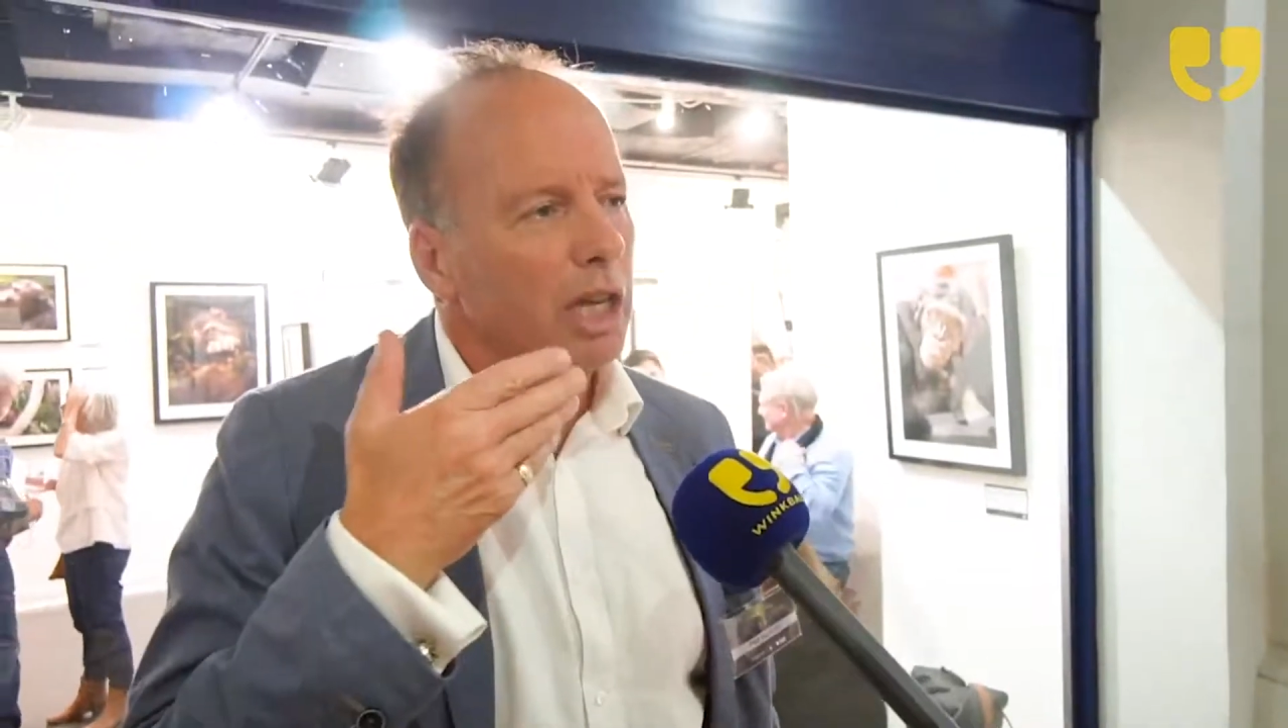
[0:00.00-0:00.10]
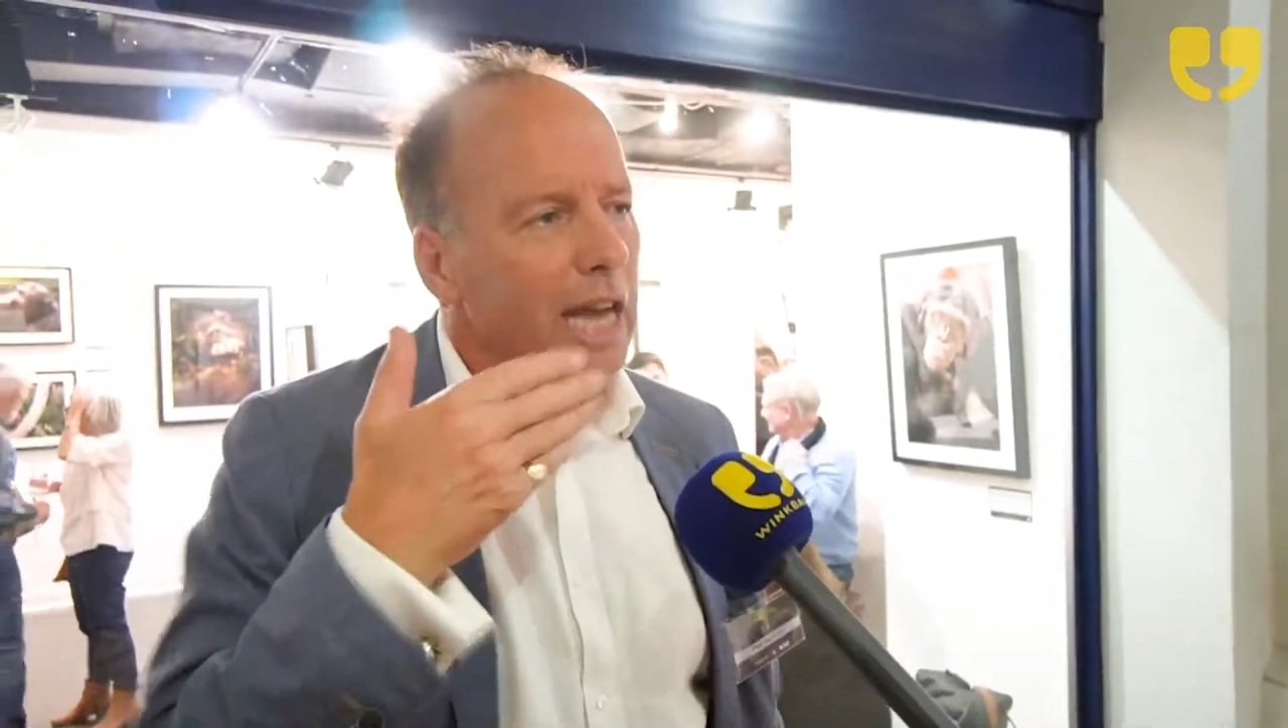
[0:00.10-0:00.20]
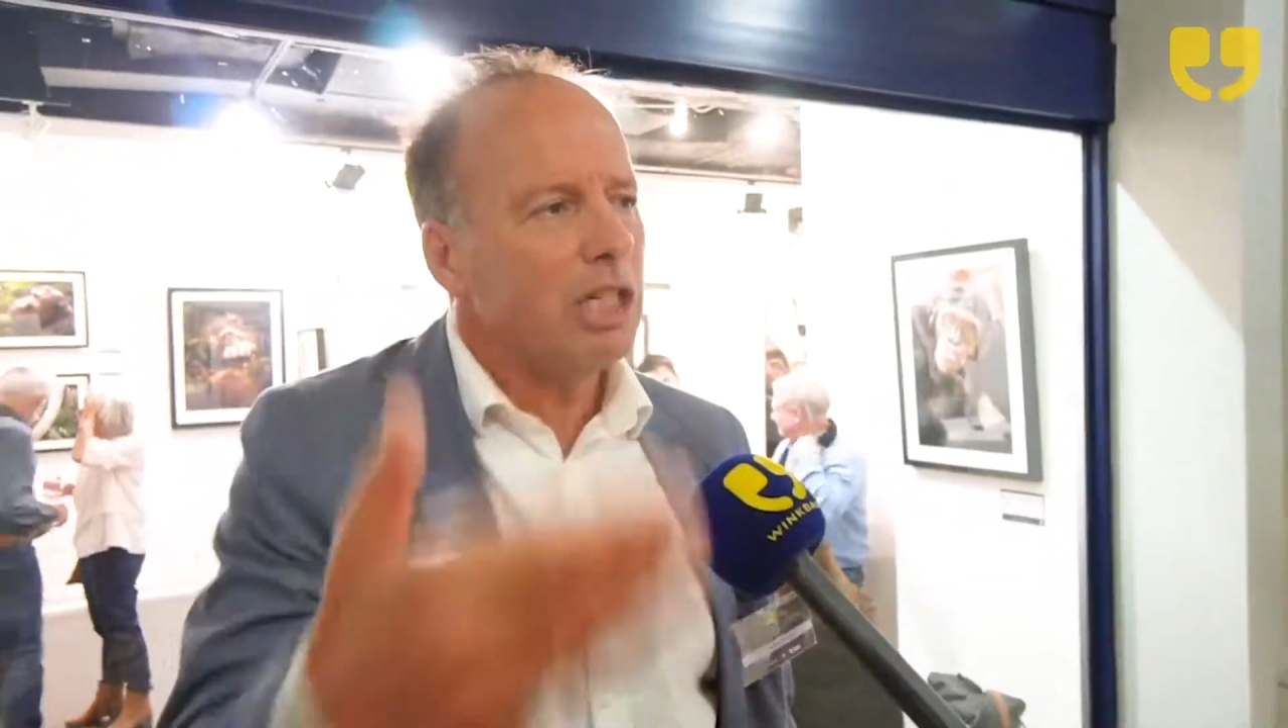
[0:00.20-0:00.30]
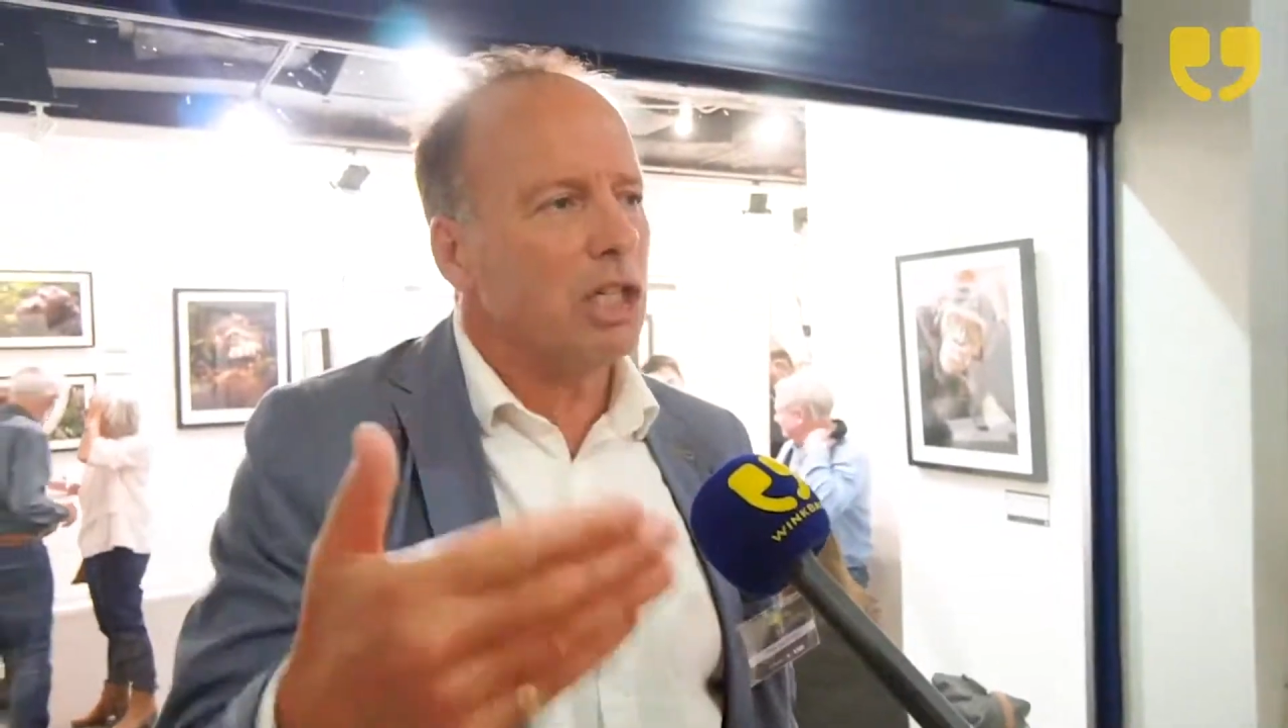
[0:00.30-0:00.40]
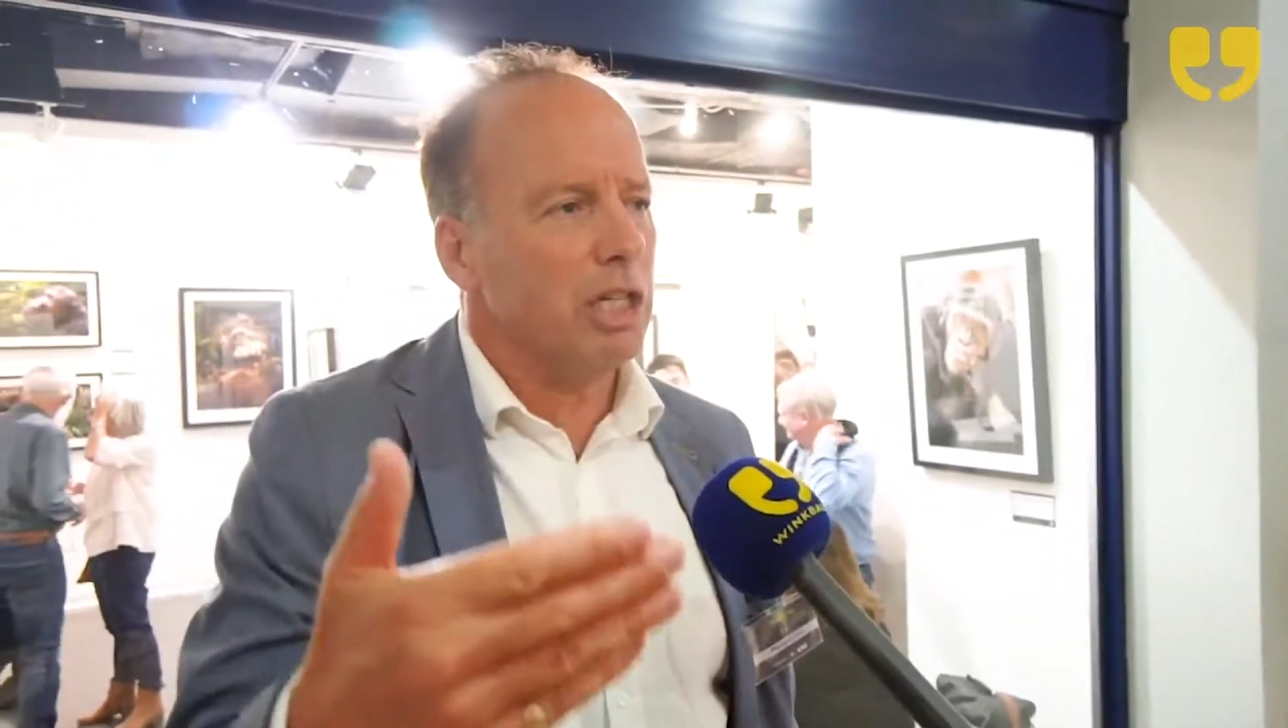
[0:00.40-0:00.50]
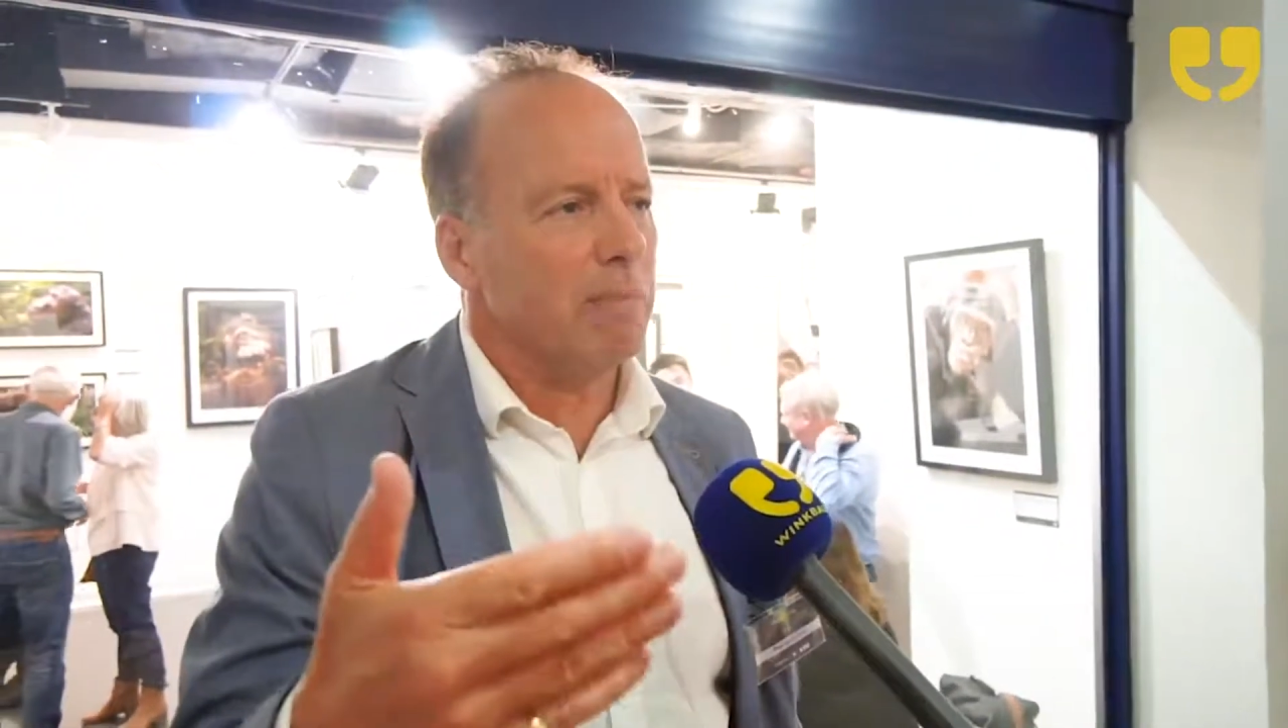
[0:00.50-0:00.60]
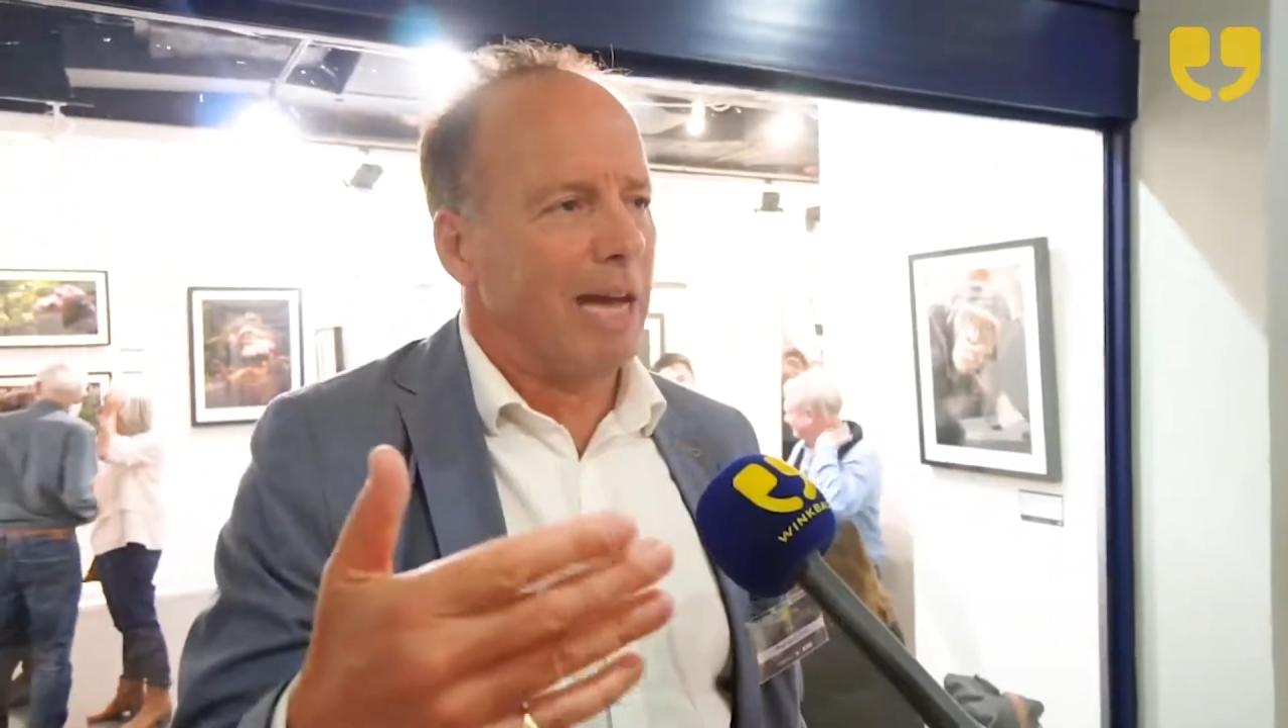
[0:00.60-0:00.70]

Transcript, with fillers: connection is